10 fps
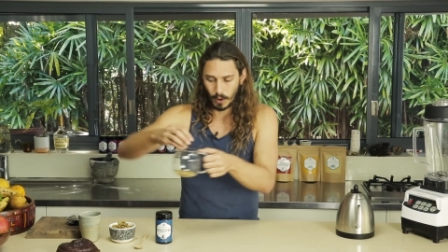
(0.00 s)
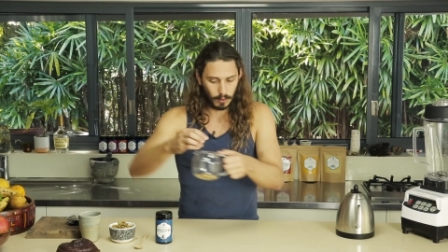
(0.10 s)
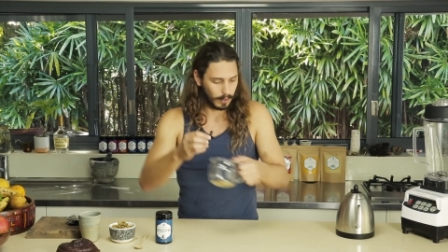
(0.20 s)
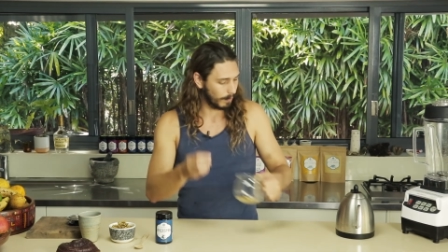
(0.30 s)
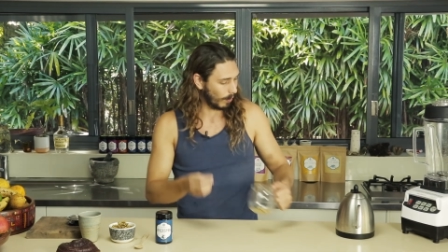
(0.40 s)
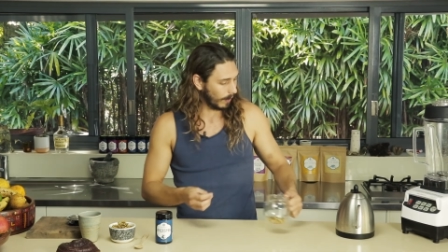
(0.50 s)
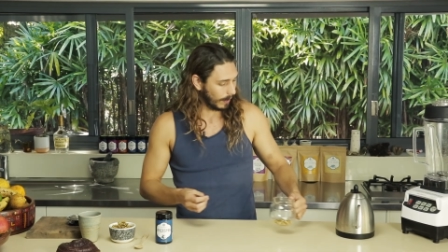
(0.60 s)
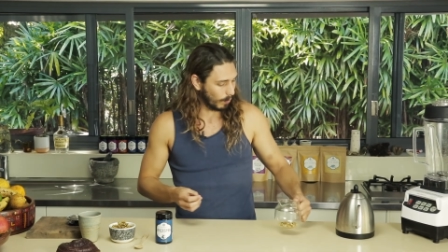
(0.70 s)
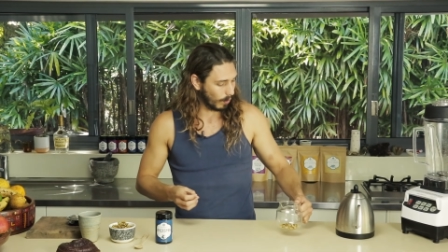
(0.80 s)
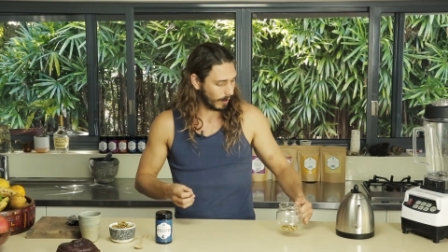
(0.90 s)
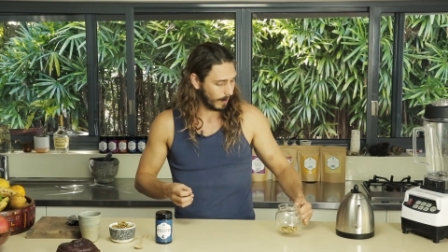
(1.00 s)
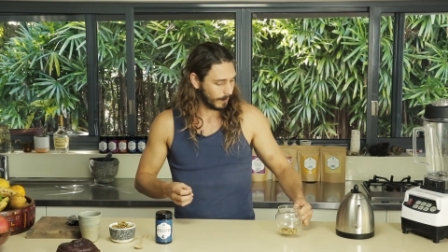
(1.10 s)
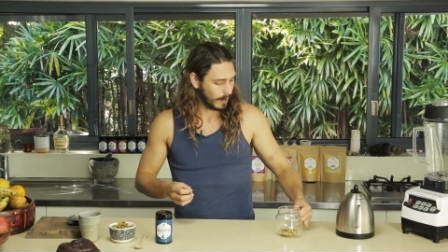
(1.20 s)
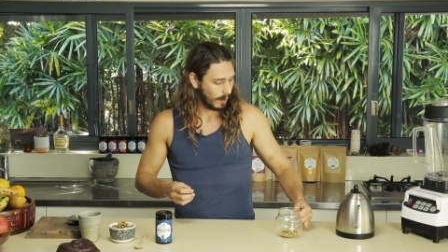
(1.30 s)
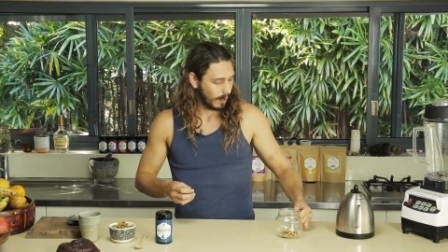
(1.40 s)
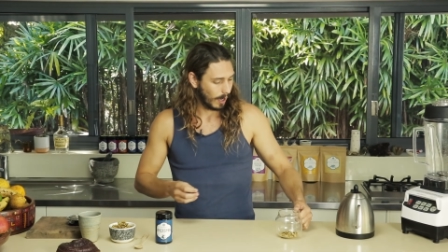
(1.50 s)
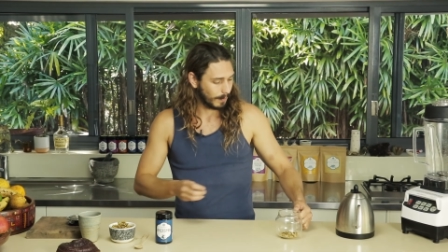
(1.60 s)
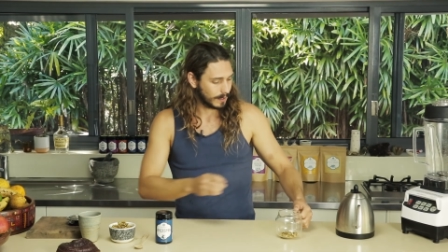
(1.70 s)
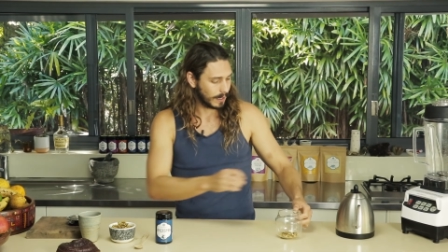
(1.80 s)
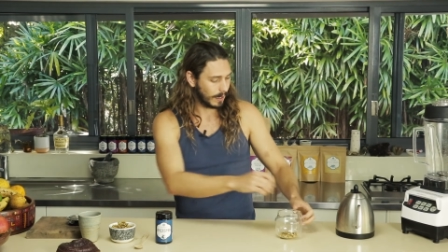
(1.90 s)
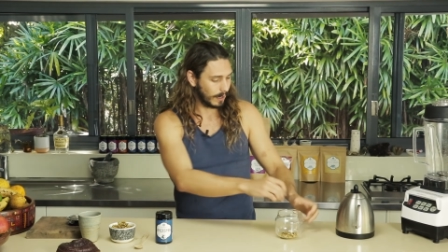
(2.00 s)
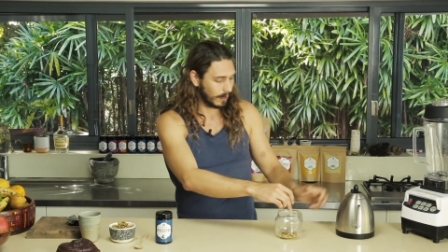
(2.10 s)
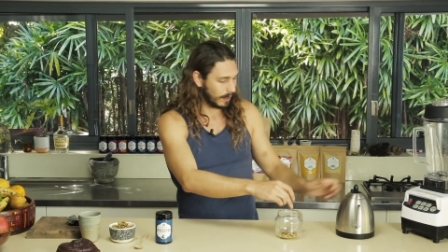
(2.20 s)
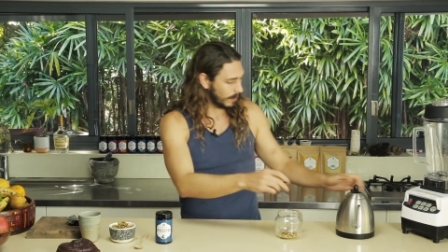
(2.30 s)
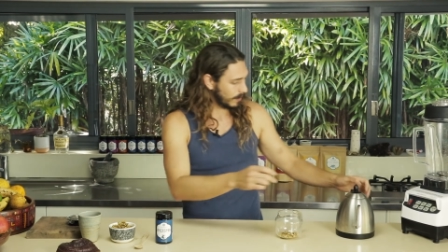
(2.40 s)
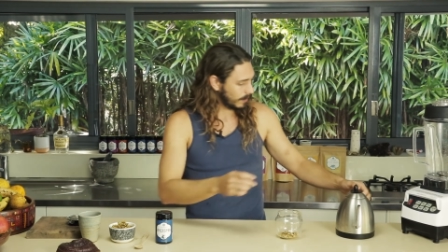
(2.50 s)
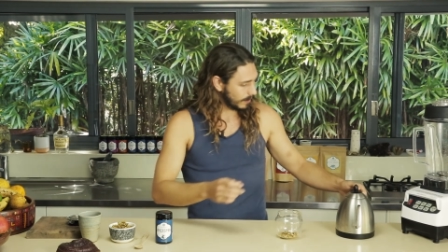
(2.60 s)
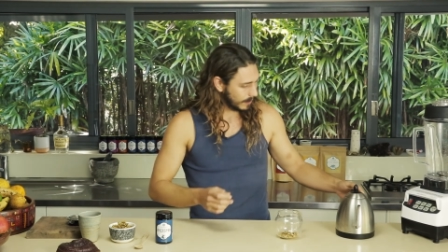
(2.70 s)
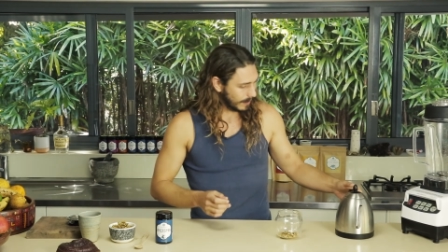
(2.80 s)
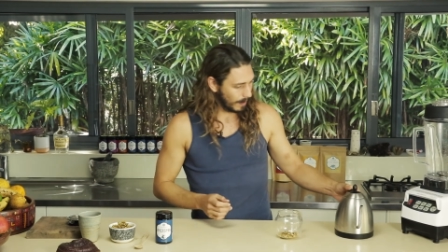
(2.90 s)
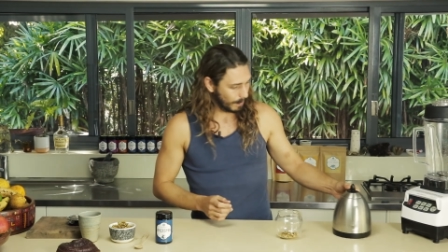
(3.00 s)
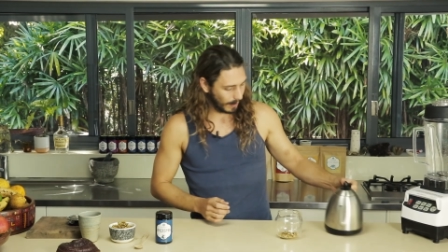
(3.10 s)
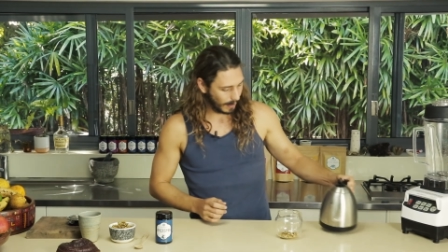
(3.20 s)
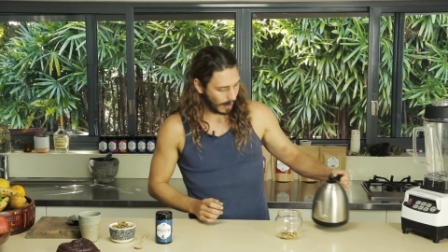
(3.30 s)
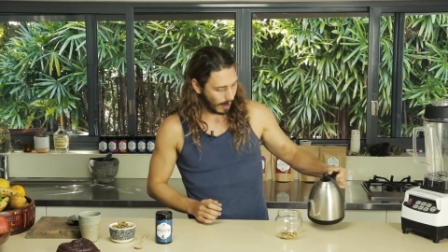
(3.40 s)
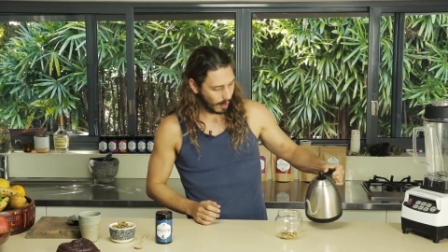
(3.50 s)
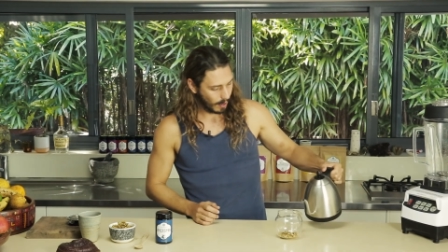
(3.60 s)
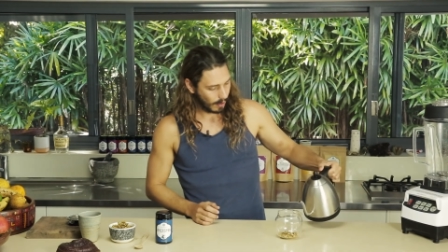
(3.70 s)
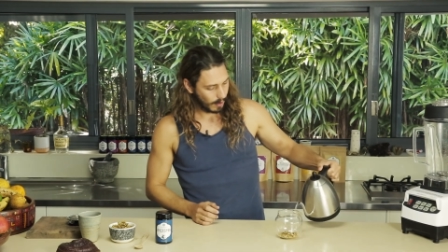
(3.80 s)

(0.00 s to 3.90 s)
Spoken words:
rolling boiling water, I'm just going to steep it here,